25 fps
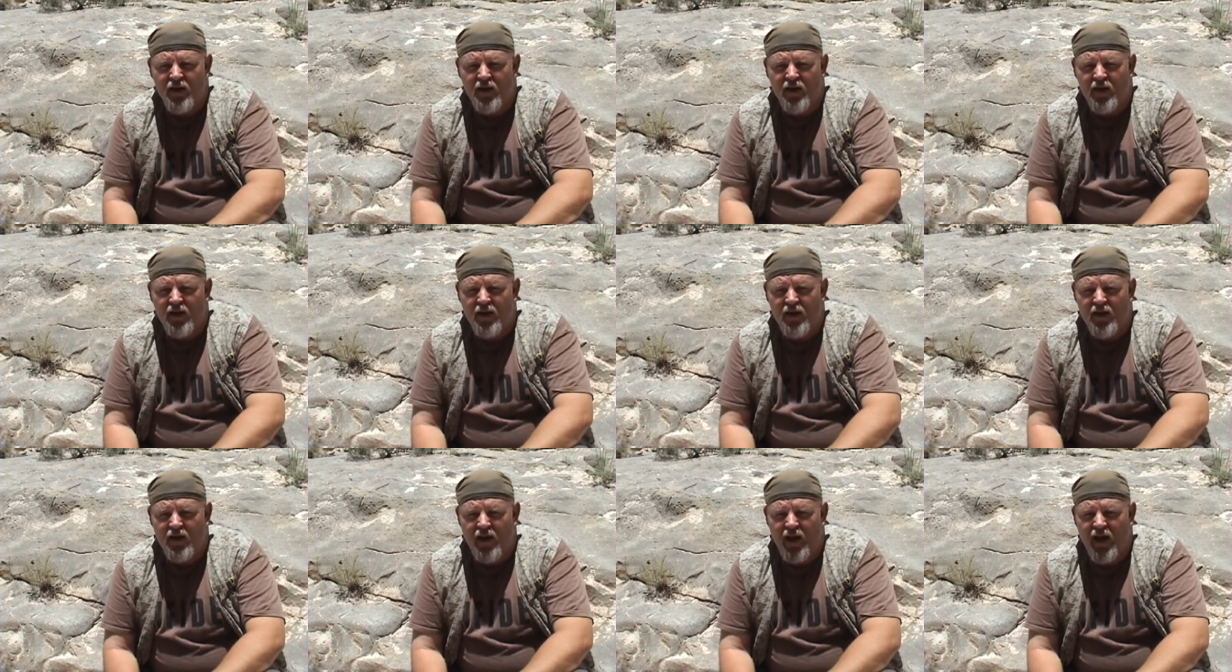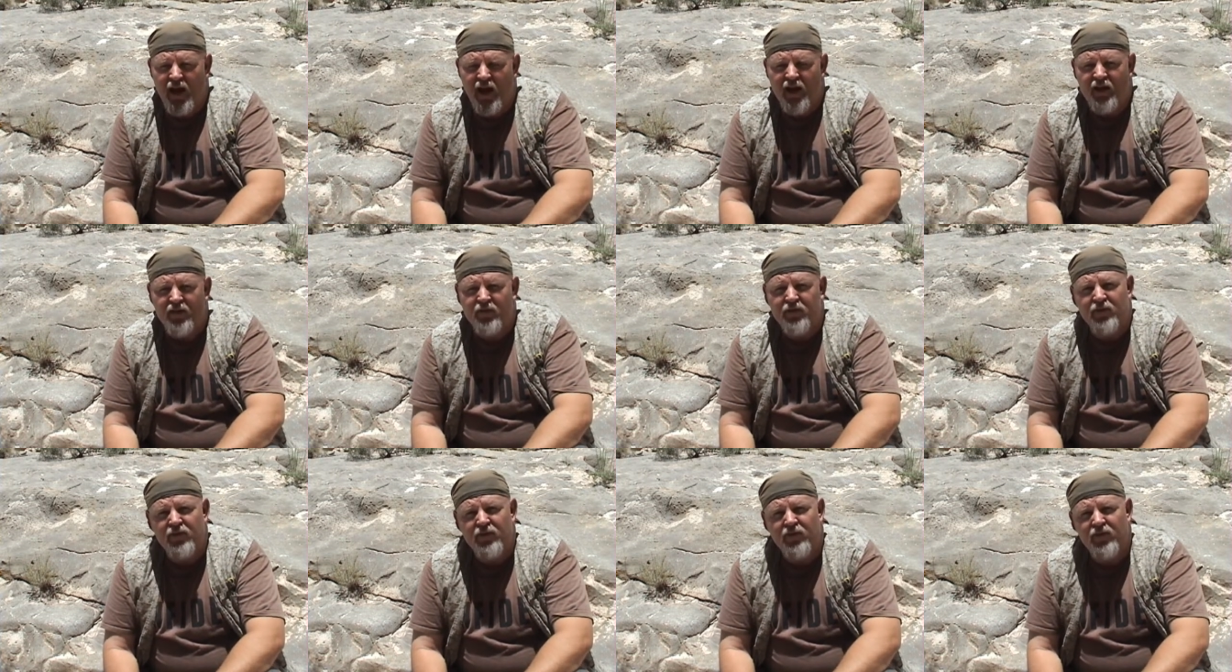Uh, I
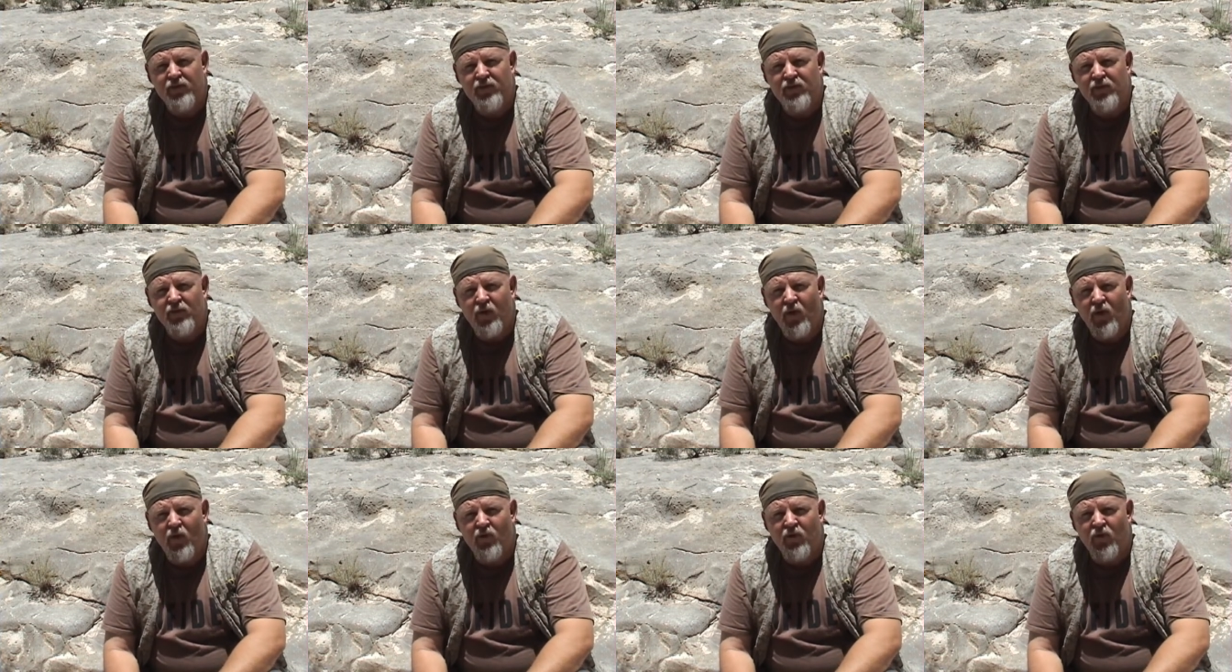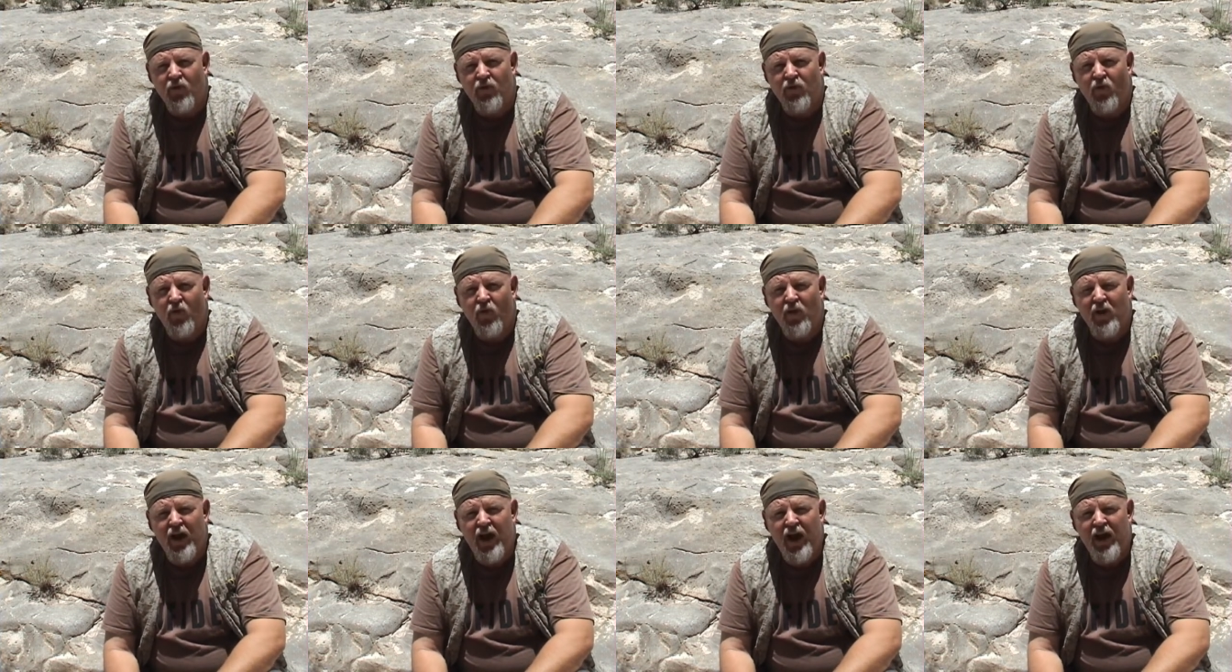have over
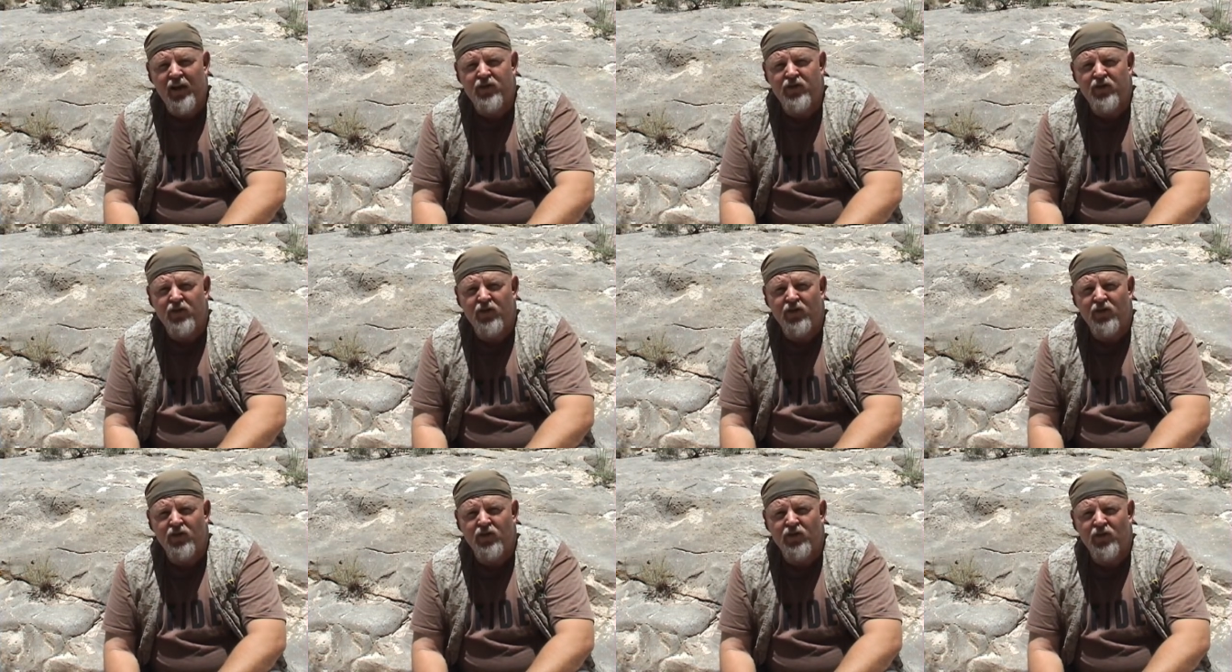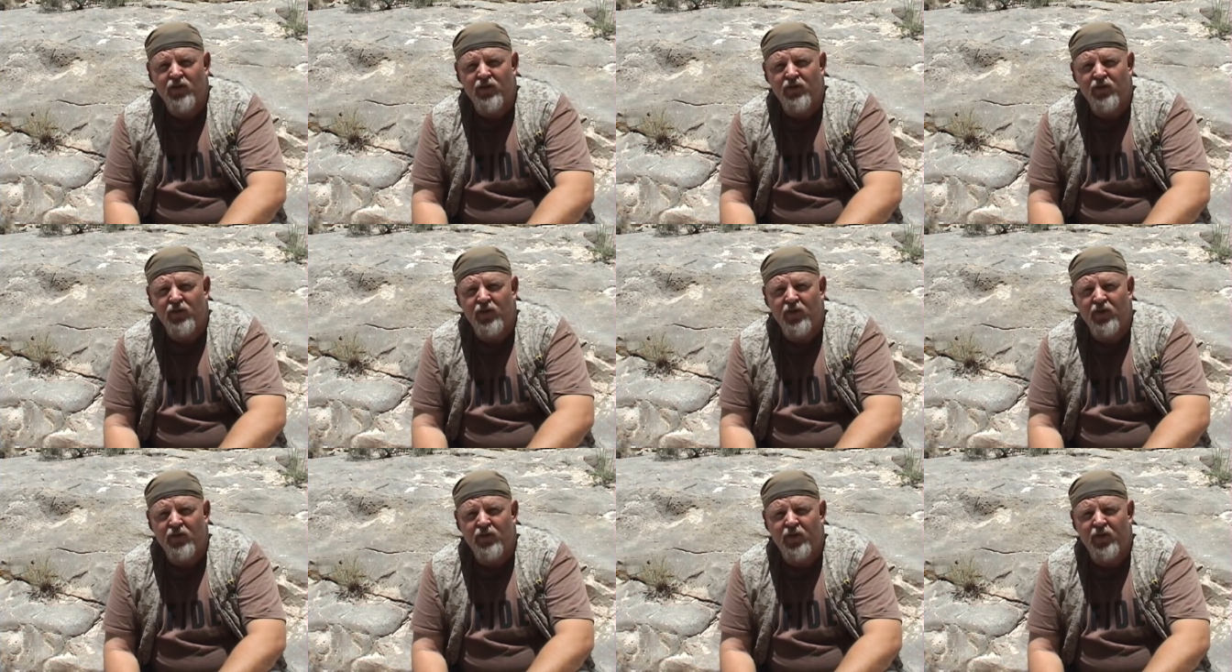four and a half years of